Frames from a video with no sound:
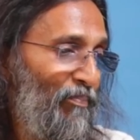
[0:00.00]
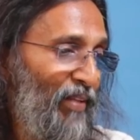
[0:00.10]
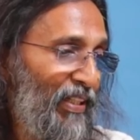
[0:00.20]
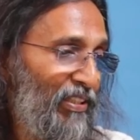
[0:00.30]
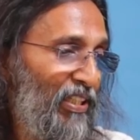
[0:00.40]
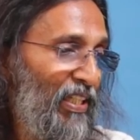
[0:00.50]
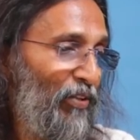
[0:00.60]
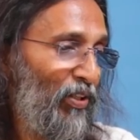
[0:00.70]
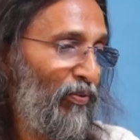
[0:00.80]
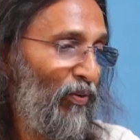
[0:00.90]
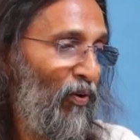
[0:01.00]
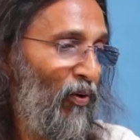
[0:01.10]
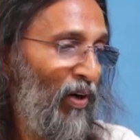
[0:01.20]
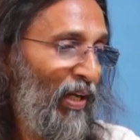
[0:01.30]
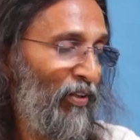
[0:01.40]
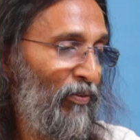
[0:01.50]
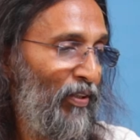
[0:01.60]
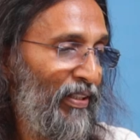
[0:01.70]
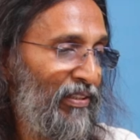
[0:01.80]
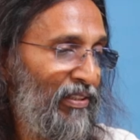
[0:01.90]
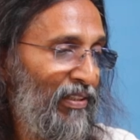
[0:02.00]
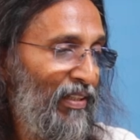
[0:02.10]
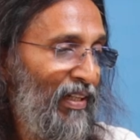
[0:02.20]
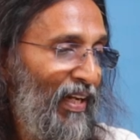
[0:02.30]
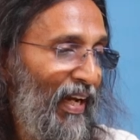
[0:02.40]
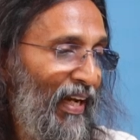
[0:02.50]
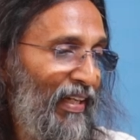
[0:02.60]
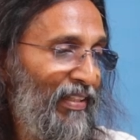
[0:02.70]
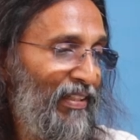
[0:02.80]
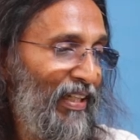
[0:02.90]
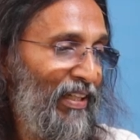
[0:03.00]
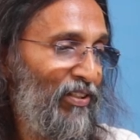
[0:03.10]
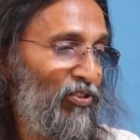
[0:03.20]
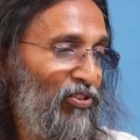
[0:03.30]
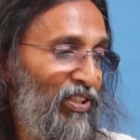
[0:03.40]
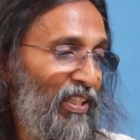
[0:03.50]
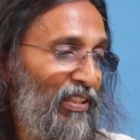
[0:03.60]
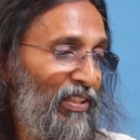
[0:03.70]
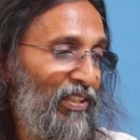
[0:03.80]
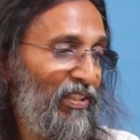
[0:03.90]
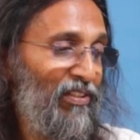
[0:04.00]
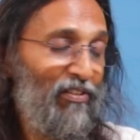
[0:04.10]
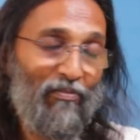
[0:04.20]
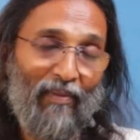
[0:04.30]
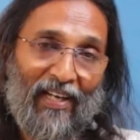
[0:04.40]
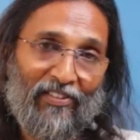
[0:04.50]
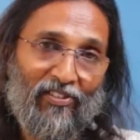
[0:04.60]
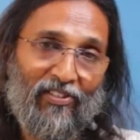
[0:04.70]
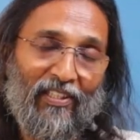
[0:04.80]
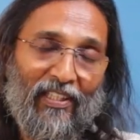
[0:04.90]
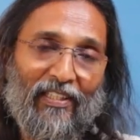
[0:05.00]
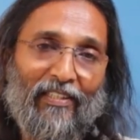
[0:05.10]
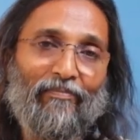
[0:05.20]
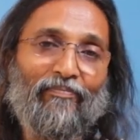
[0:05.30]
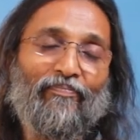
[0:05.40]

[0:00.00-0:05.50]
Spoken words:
the receiver of all our works and their secret master.